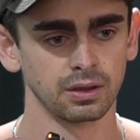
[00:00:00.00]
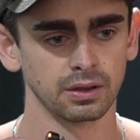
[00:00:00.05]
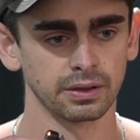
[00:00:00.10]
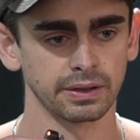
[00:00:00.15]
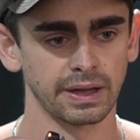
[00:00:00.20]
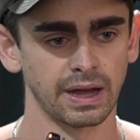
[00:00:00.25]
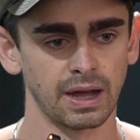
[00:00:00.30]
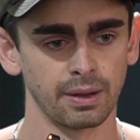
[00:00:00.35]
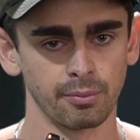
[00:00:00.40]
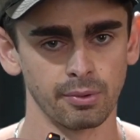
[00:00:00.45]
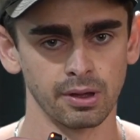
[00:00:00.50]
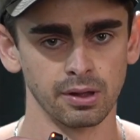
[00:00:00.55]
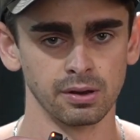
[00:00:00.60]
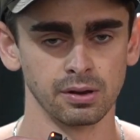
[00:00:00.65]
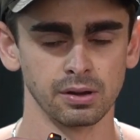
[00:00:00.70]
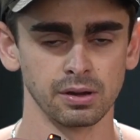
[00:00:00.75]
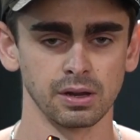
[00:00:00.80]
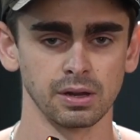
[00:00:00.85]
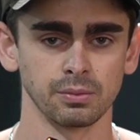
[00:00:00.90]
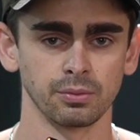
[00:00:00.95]
comment,
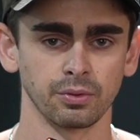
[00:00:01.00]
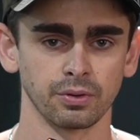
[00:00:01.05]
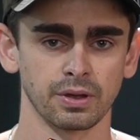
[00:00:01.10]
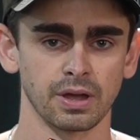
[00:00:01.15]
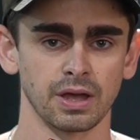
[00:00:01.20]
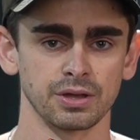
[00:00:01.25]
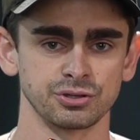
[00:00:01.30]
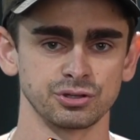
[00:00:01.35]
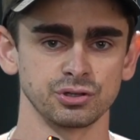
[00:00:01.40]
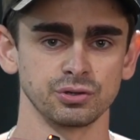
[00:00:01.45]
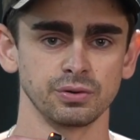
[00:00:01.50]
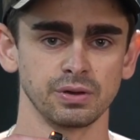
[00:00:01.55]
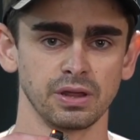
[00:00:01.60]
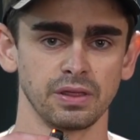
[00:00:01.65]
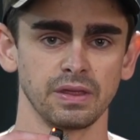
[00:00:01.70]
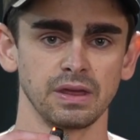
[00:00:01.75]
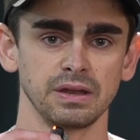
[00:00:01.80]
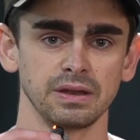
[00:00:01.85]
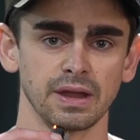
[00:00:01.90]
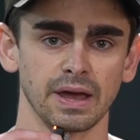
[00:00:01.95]
and we'll catch you in
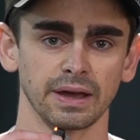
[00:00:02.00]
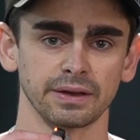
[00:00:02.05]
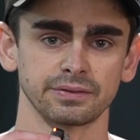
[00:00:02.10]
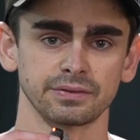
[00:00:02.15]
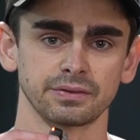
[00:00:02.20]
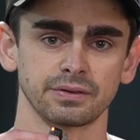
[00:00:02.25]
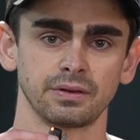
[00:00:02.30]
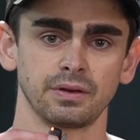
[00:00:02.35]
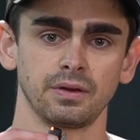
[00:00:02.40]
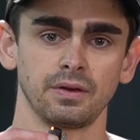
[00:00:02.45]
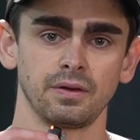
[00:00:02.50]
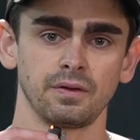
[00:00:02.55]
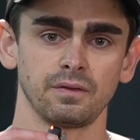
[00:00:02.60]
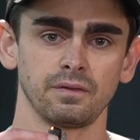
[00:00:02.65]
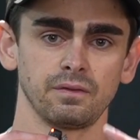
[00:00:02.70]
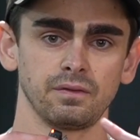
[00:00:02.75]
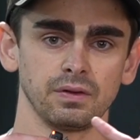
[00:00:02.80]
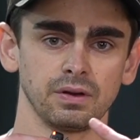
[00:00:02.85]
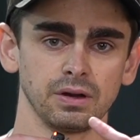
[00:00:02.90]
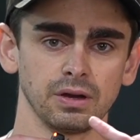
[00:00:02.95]
the next
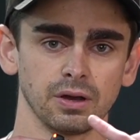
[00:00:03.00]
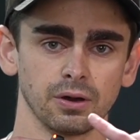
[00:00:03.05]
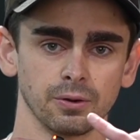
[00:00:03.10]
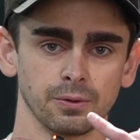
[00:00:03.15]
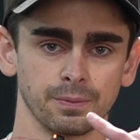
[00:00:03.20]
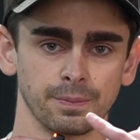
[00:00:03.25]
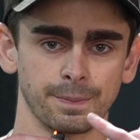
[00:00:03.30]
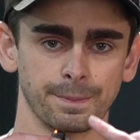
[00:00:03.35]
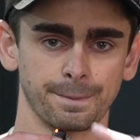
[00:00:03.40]
video.